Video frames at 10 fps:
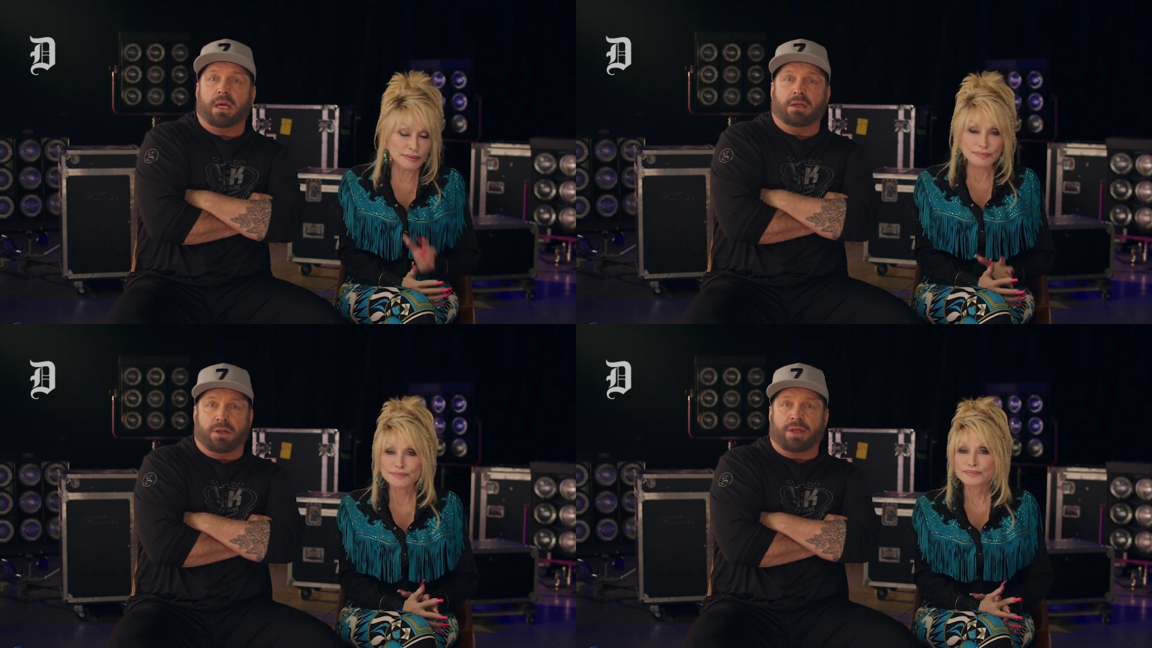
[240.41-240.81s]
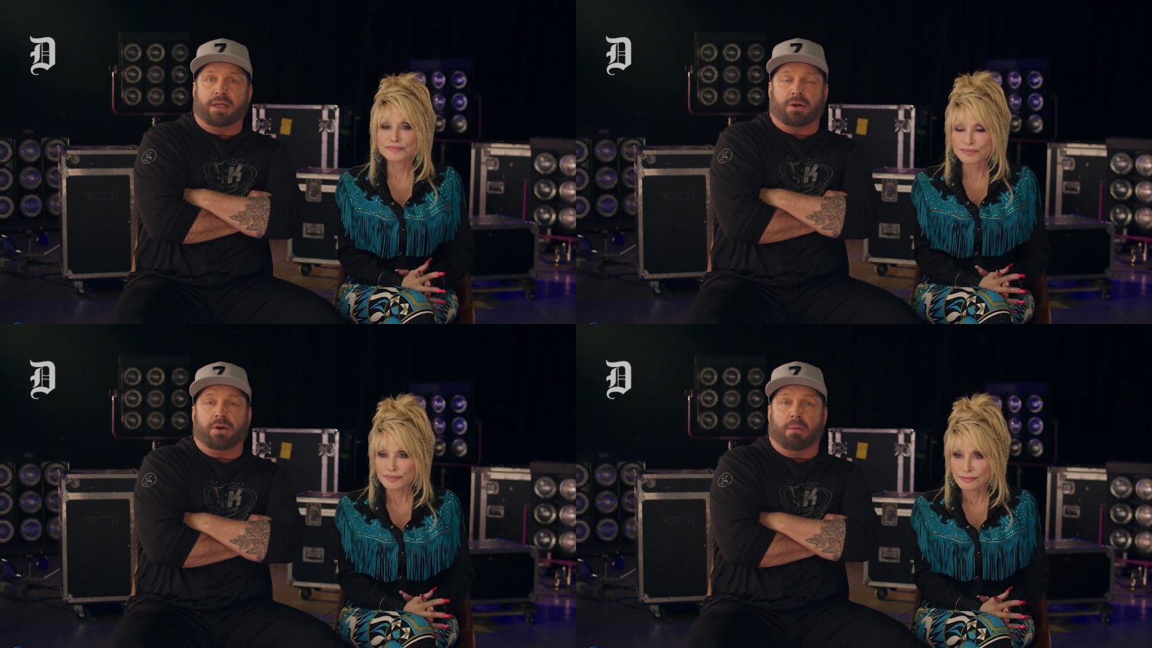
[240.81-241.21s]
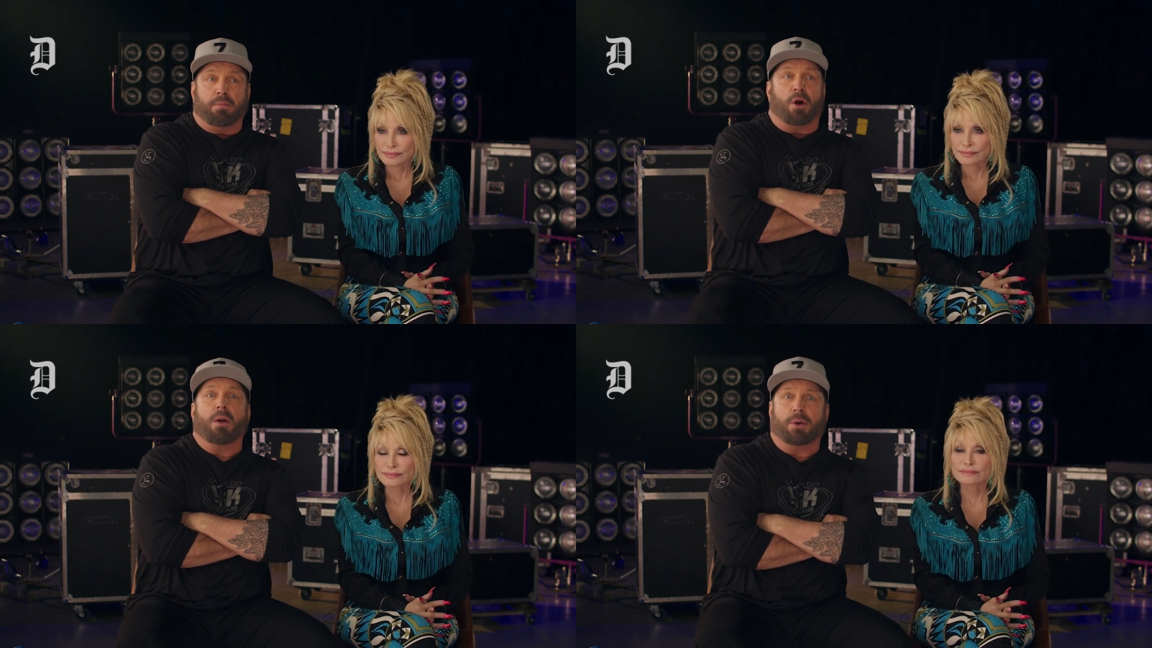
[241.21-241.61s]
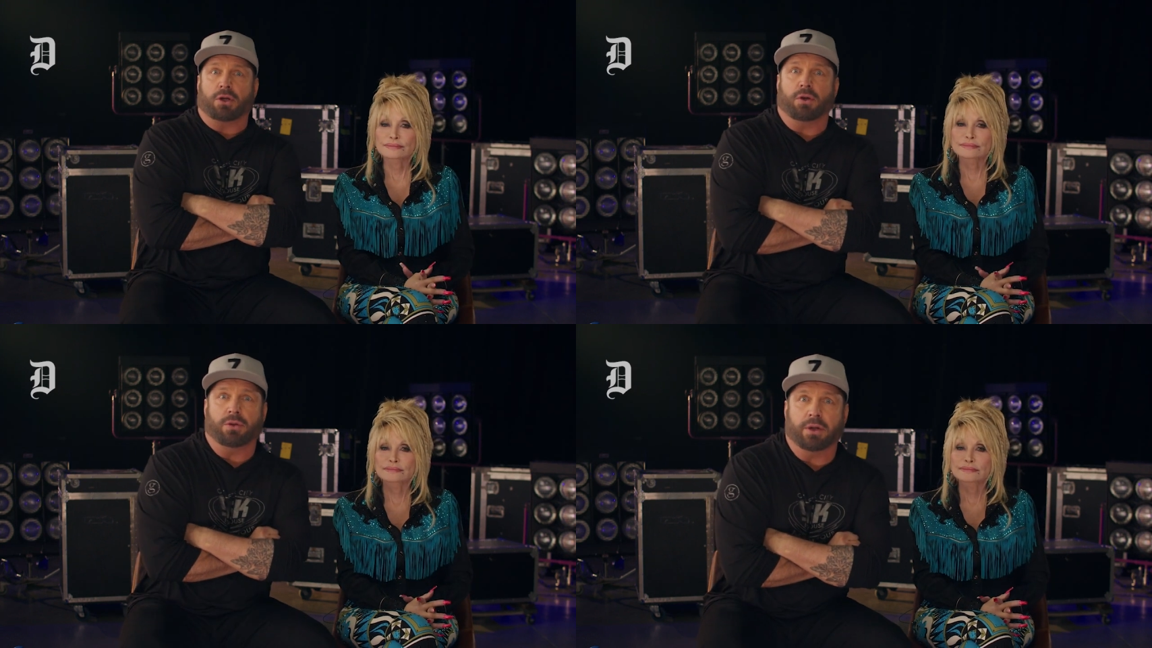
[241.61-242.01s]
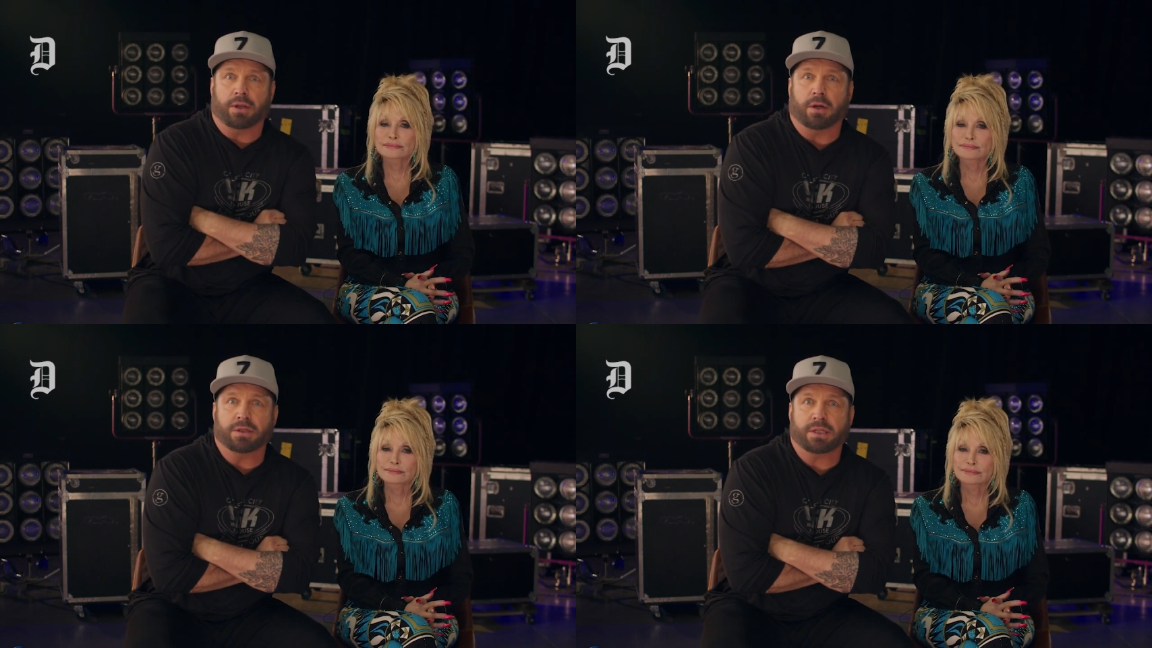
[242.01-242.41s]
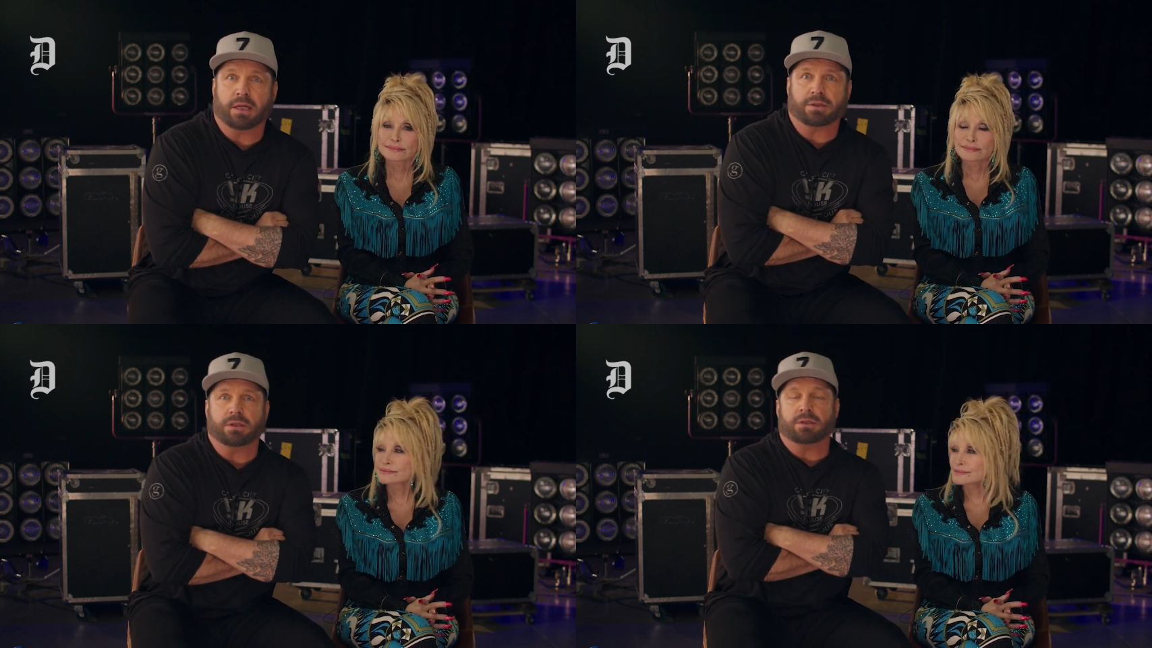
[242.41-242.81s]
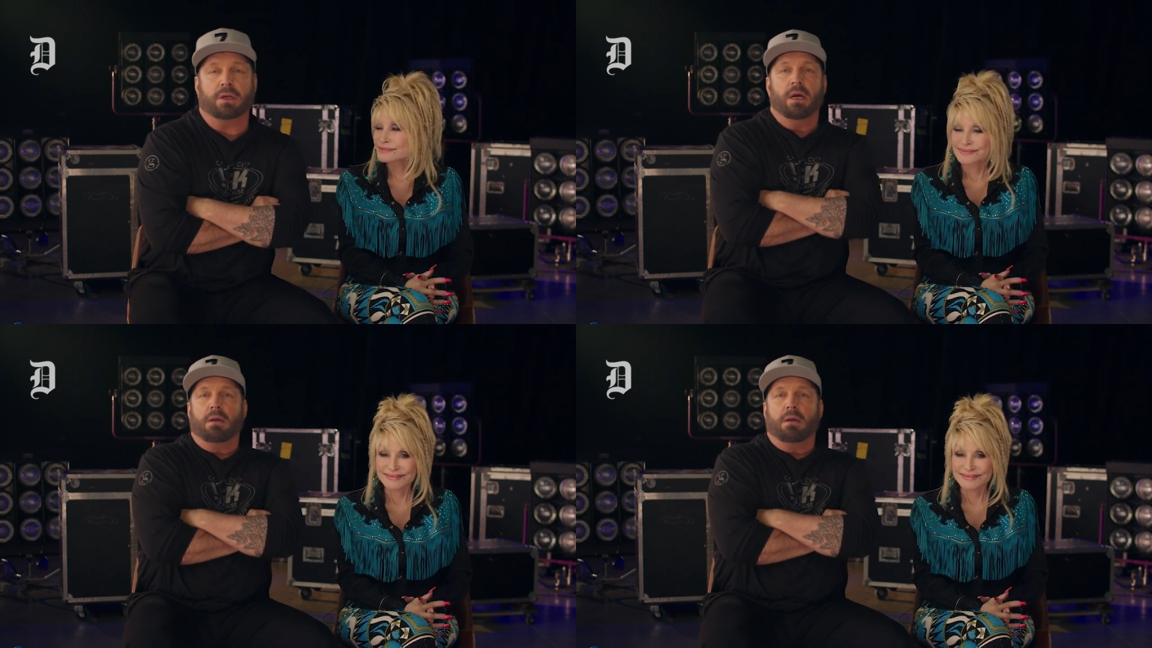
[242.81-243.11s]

Speaker 1: kid, you think they're going to barbecue you there in Texas,